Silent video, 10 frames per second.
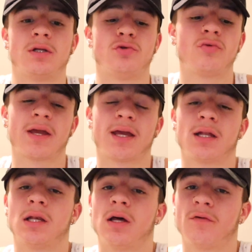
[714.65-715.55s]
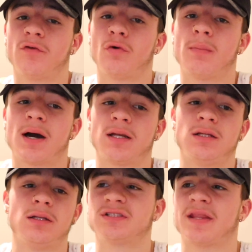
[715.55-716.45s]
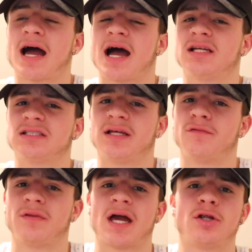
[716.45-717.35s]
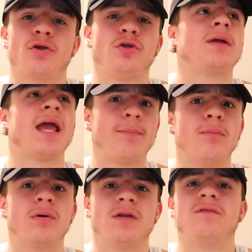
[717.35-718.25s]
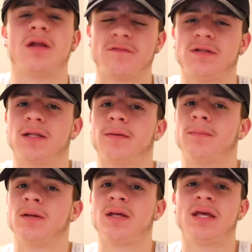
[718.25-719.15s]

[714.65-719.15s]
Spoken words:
You can't love nobody to the highest level that you're capable of loving them